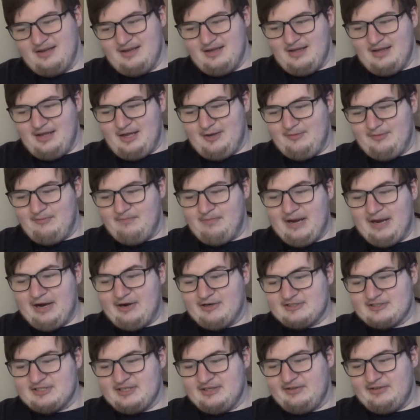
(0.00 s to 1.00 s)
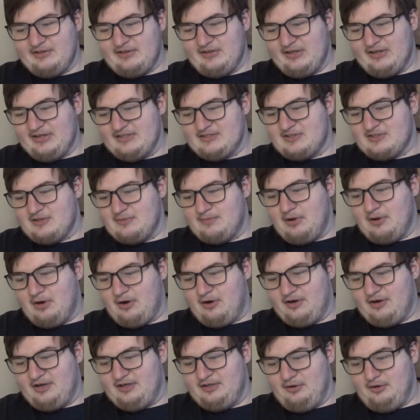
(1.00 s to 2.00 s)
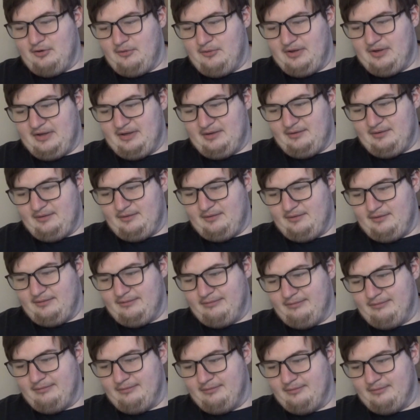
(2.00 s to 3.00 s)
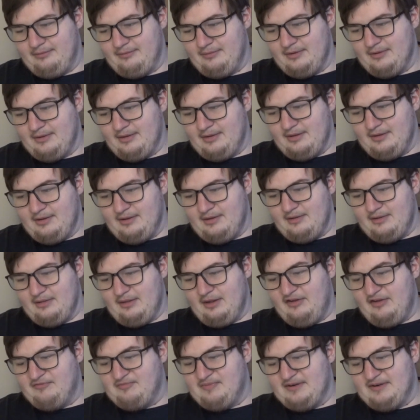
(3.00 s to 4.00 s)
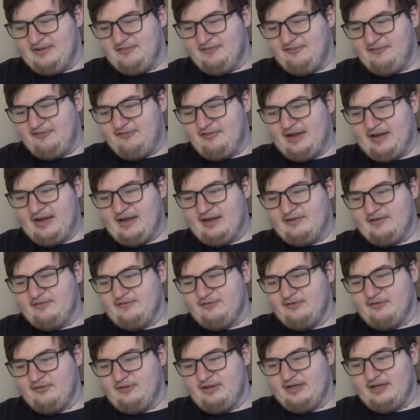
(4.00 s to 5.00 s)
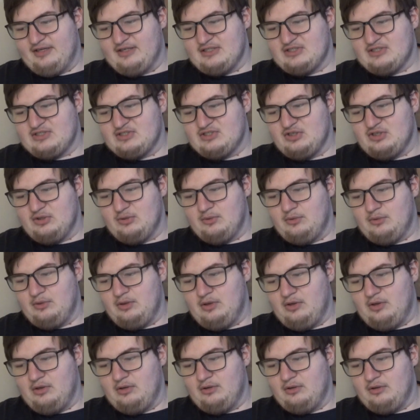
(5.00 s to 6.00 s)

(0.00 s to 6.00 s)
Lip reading: embarrassingly late to the party, knowing that I've been a fan for like so long.